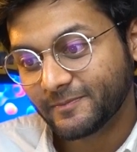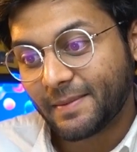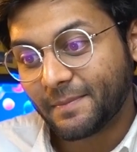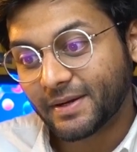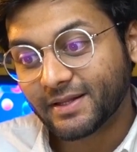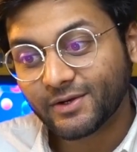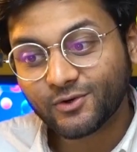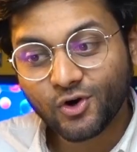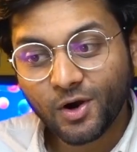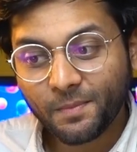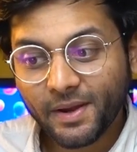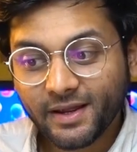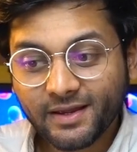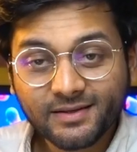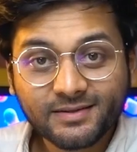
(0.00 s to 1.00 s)
But the
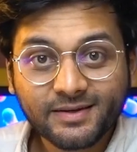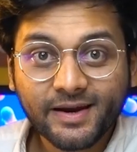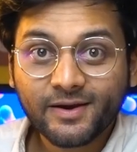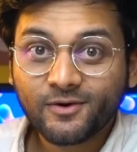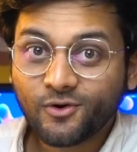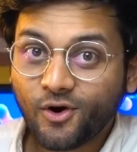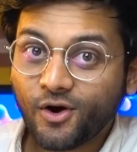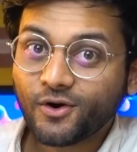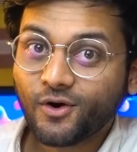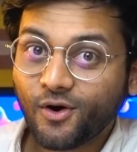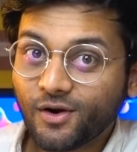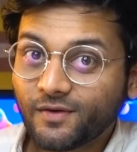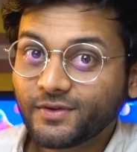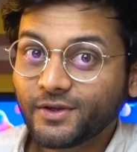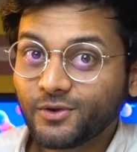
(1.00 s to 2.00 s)
drawback is that not
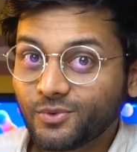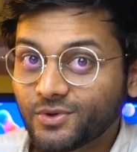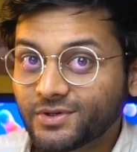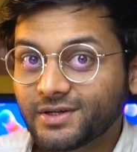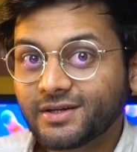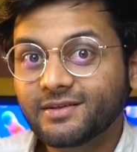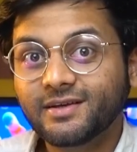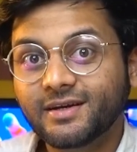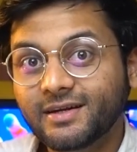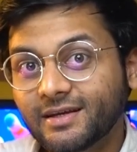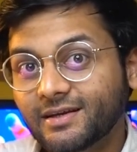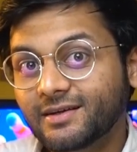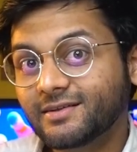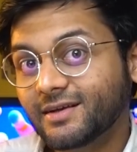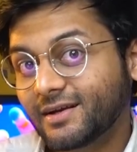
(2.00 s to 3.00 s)
all of the universities and
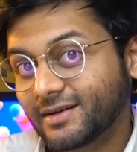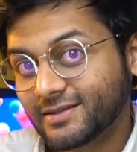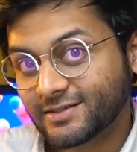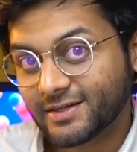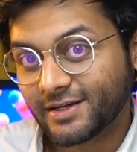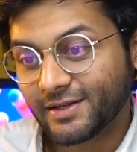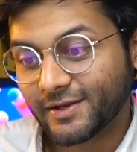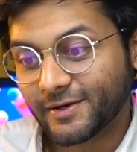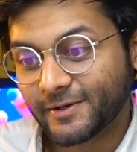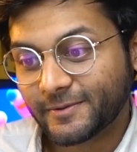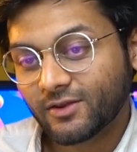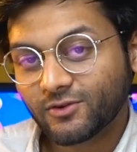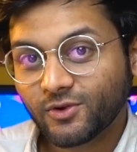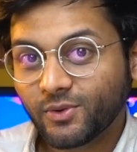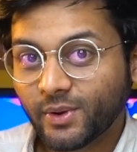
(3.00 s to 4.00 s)
degrees are listed here.
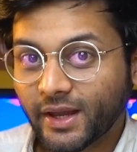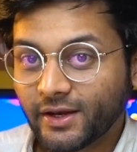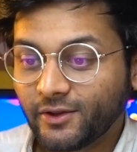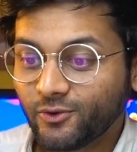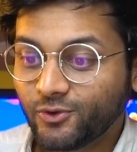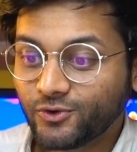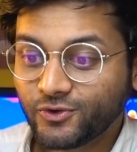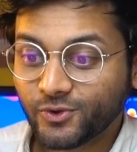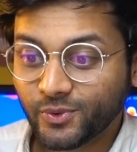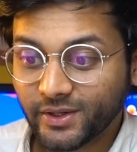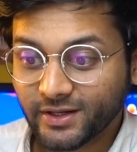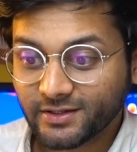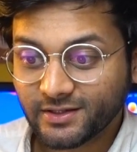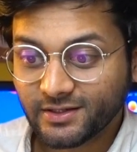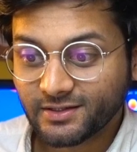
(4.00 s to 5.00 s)
So you can use
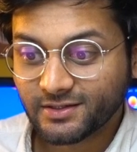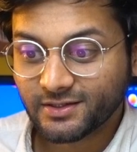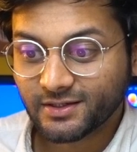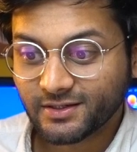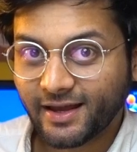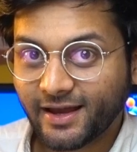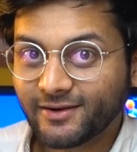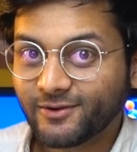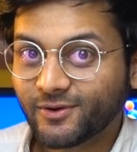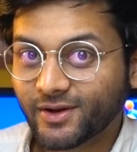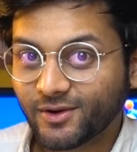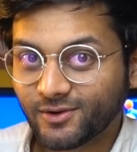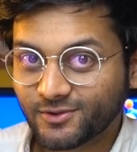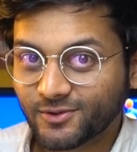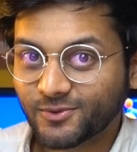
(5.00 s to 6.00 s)
Uniassist, and you can
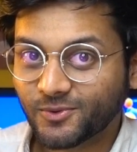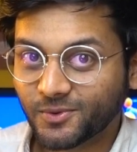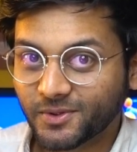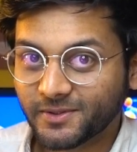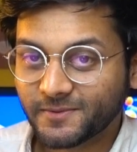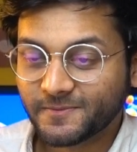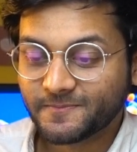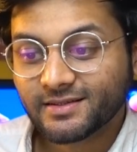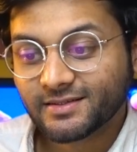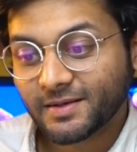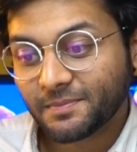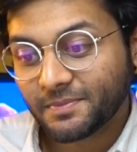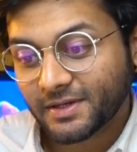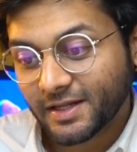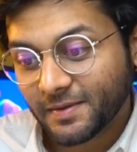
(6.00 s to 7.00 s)
also Google.
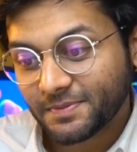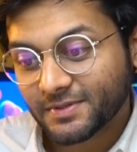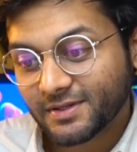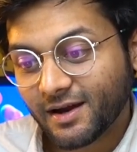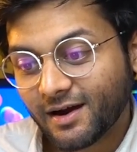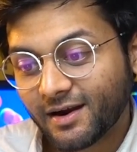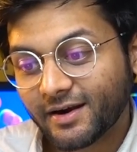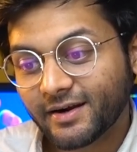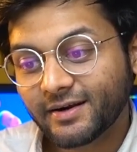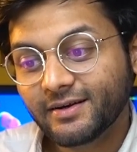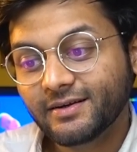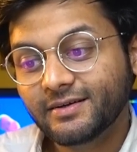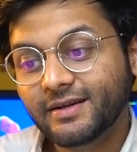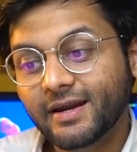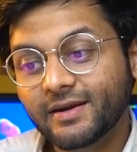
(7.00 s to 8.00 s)
Some tips are
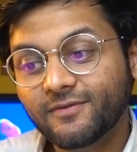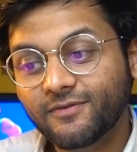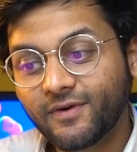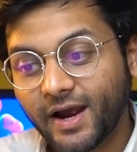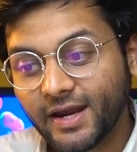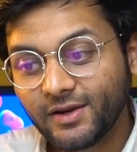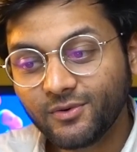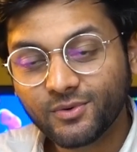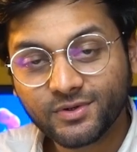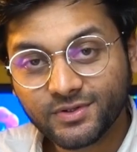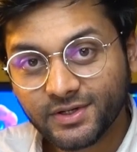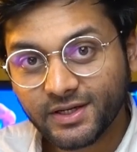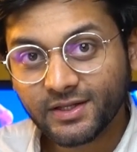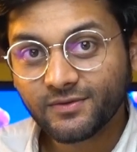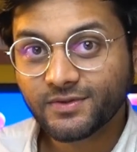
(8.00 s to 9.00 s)
that find
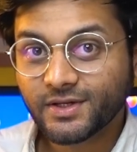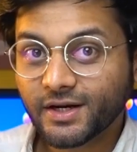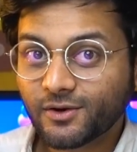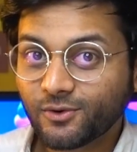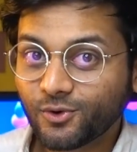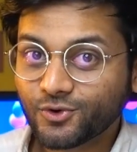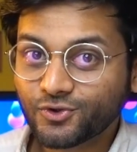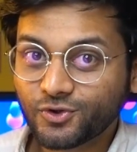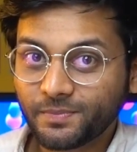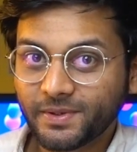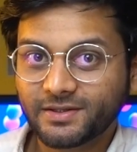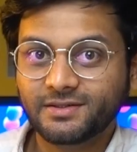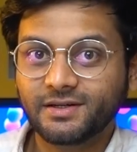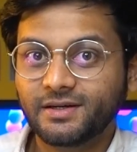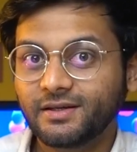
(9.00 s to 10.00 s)
universities which are close to
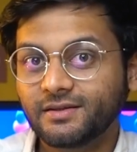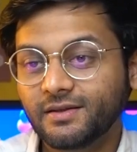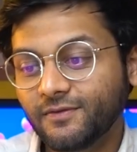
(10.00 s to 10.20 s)
big cities.